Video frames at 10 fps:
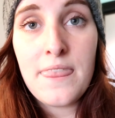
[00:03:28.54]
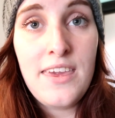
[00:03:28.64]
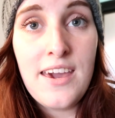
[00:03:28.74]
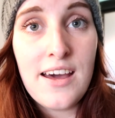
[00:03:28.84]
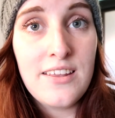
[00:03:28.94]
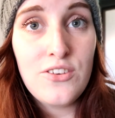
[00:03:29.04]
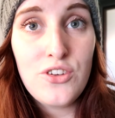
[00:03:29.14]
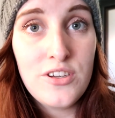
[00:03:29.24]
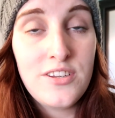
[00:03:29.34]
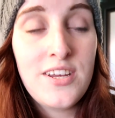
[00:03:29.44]
Yeah,
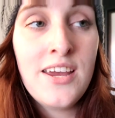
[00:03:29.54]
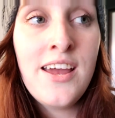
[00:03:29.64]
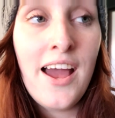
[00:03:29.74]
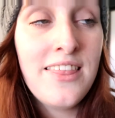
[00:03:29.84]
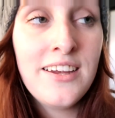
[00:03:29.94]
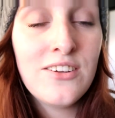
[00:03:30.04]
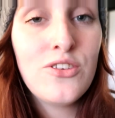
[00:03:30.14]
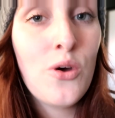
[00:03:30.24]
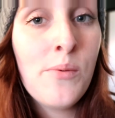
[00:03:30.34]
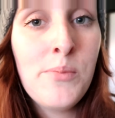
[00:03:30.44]
that's just, I think it's
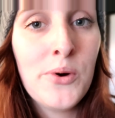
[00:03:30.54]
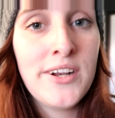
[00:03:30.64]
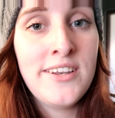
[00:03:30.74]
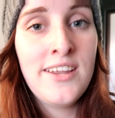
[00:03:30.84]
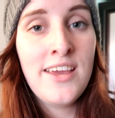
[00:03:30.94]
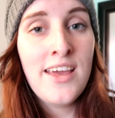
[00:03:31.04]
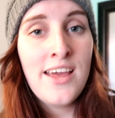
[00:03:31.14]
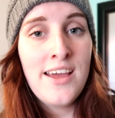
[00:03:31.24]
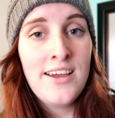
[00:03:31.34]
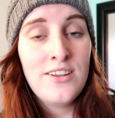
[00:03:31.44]
so important
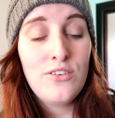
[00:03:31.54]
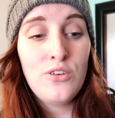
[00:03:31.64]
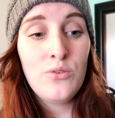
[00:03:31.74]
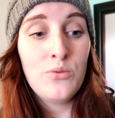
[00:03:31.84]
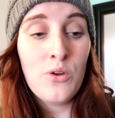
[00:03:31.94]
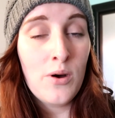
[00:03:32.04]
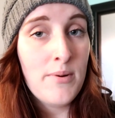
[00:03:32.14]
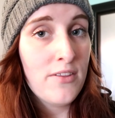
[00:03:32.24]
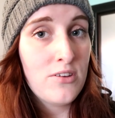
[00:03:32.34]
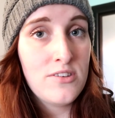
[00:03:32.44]
to know
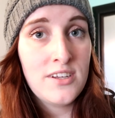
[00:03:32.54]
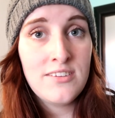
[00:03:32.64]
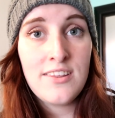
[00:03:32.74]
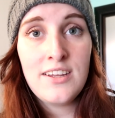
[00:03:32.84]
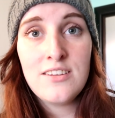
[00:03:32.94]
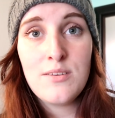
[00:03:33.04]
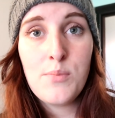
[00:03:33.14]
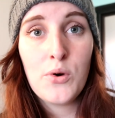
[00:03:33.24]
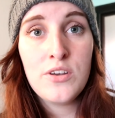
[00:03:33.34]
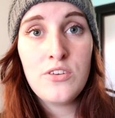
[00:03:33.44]
about those things. I think it's
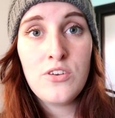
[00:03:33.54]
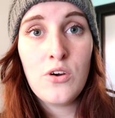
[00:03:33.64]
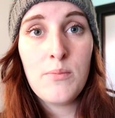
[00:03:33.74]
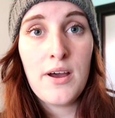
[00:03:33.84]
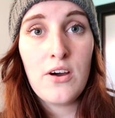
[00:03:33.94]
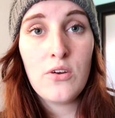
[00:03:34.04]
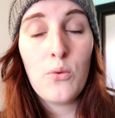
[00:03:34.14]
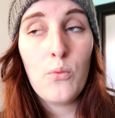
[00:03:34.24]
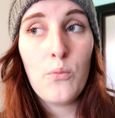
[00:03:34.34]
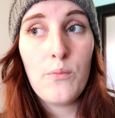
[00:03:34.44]
important to know about
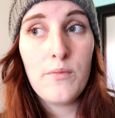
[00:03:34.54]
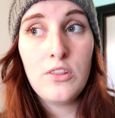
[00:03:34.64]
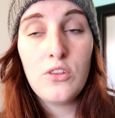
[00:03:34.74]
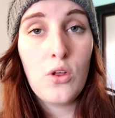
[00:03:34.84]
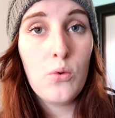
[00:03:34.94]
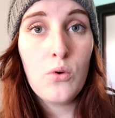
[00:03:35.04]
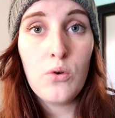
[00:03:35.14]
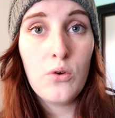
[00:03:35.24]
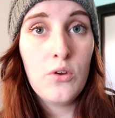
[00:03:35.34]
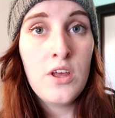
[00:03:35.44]

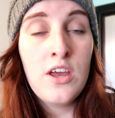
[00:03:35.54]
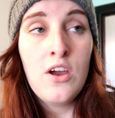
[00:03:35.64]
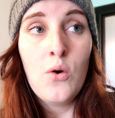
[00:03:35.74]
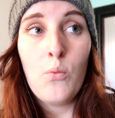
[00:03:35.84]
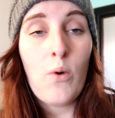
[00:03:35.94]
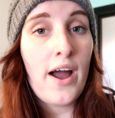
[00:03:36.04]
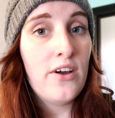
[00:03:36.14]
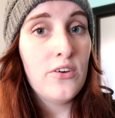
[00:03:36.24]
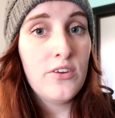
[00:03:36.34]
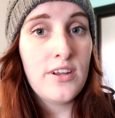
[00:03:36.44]
local
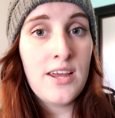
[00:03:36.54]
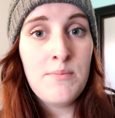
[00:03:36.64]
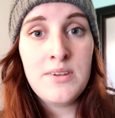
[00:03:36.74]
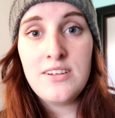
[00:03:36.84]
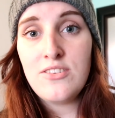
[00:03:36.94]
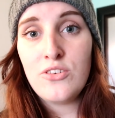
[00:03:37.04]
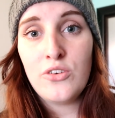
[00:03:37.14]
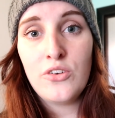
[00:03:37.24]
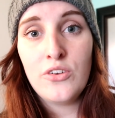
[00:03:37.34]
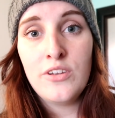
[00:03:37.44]
wild and
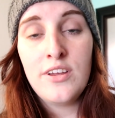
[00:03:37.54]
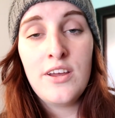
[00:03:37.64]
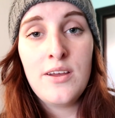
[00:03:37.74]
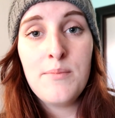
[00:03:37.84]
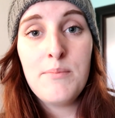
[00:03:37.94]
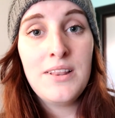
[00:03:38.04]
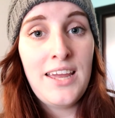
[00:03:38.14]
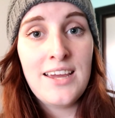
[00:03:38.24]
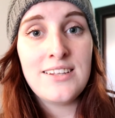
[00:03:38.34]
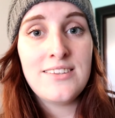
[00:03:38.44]
medicinal
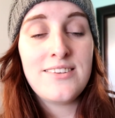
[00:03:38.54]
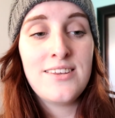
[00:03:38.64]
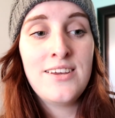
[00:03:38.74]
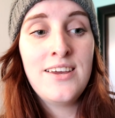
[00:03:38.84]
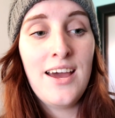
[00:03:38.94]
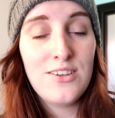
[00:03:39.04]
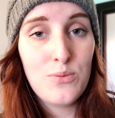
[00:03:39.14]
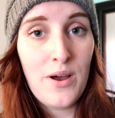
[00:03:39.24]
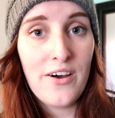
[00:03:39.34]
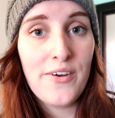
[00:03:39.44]
plants as
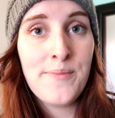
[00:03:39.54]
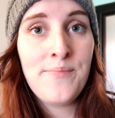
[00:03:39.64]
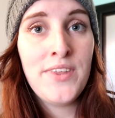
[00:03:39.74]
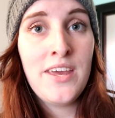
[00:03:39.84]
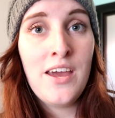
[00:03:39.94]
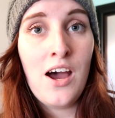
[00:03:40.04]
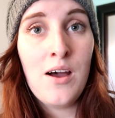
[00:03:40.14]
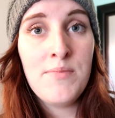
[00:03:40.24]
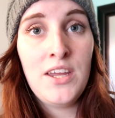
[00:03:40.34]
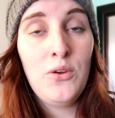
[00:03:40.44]
well,
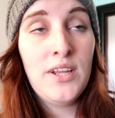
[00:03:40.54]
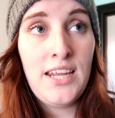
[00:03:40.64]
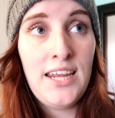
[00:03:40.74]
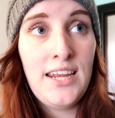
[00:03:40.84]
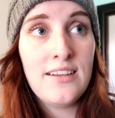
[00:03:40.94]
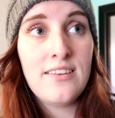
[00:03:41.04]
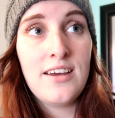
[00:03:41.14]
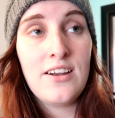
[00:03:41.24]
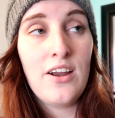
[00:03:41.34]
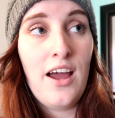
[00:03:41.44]
that you can eat
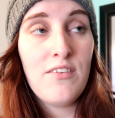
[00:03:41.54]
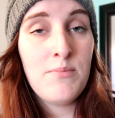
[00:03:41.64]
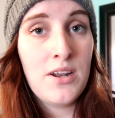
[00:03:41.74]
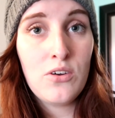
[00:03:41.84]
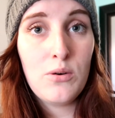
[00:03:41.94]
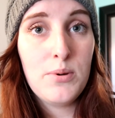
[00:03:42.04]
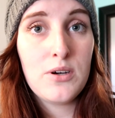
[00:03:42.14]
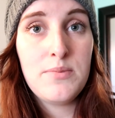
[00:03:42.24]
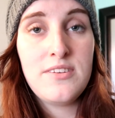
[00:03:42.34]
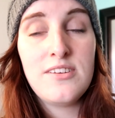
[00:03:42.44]
that have medical
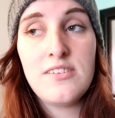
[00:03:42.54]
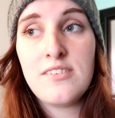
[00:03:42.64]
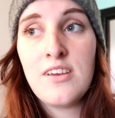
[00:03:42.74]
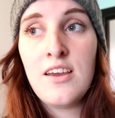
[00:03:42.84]
purposes.